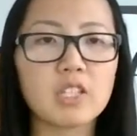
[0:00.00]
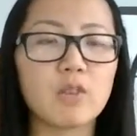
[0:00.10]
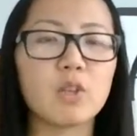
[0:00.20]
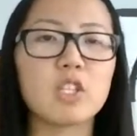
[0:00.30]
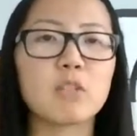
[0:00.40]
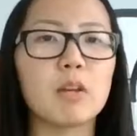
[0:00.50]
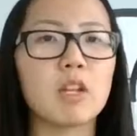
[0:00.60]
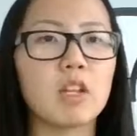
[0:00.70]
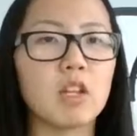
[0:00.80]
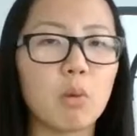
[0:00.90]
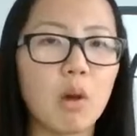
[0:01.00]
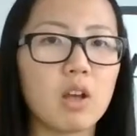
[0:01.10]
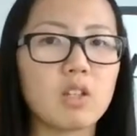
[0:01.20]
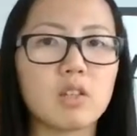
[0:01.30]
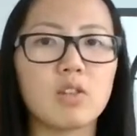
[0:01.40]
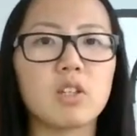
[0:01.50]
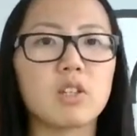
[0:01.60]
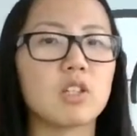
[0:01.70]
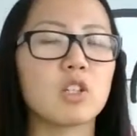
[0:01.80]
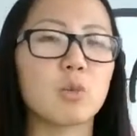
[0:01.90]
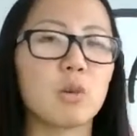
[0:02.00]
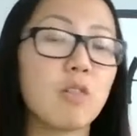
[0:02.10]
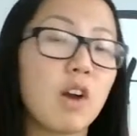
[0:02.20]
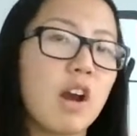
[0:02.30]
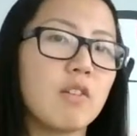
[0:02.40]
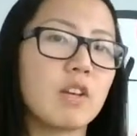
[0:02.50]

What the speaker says: Everything's made in the US. Everything's under 25.